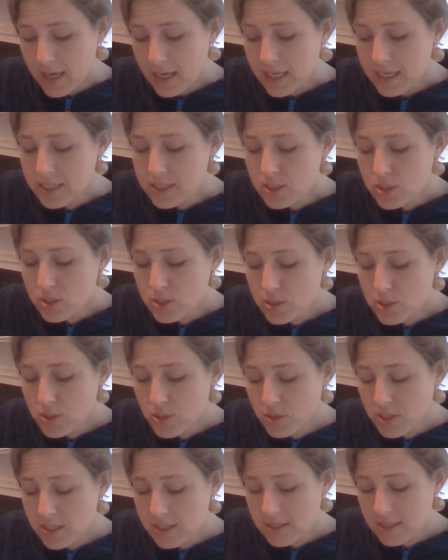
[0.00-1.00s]

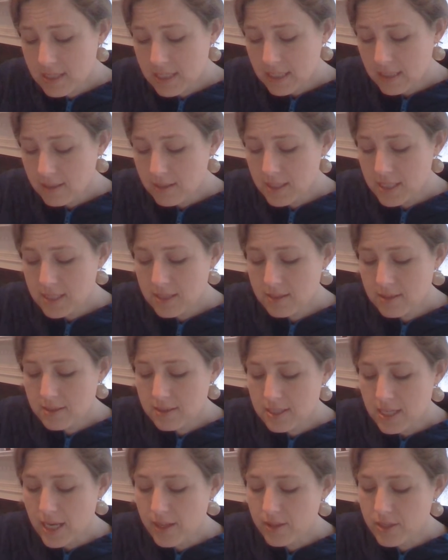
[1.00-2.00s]
into the
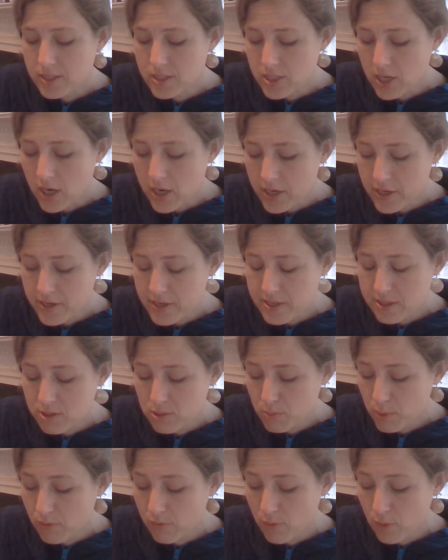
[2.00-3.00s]
stillness and the
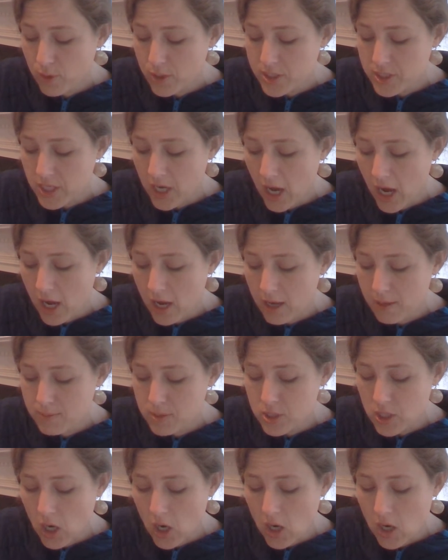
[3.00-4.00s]
darkness before time
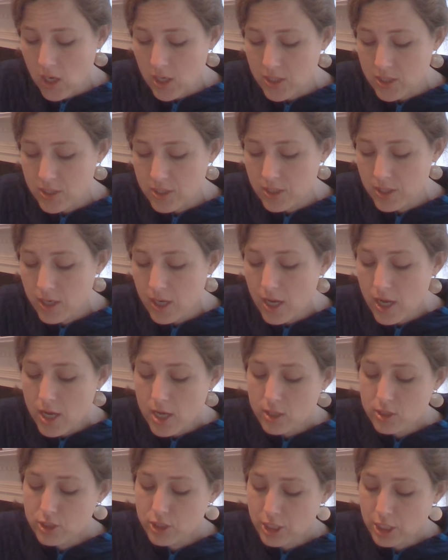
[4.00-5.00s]
dawned,
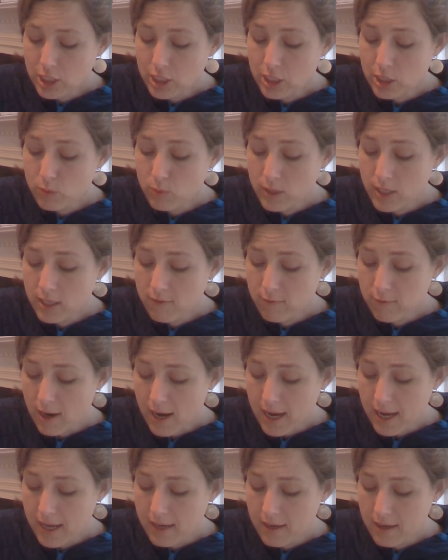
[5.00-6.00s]
she would have
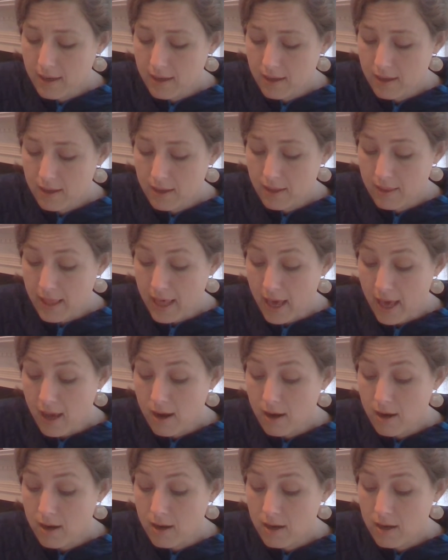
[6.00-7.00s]
read
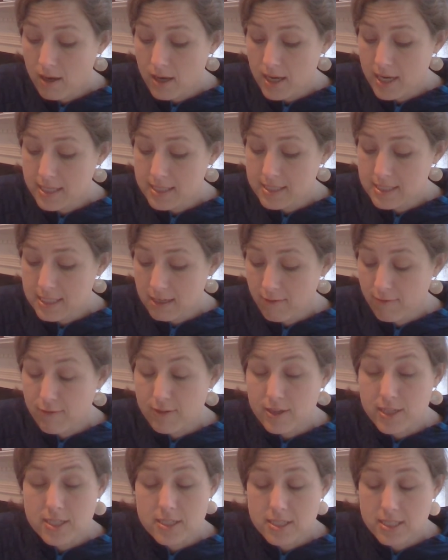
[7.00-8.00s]
there a
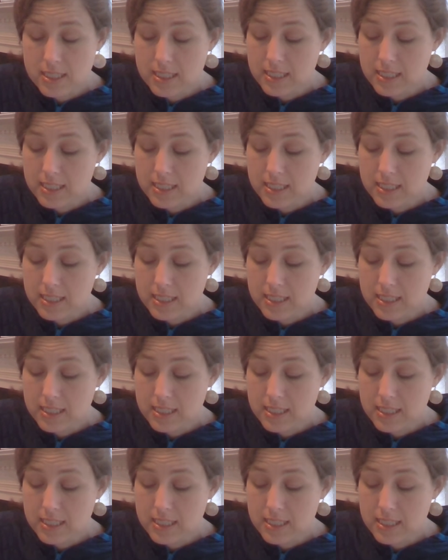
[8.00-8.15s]
different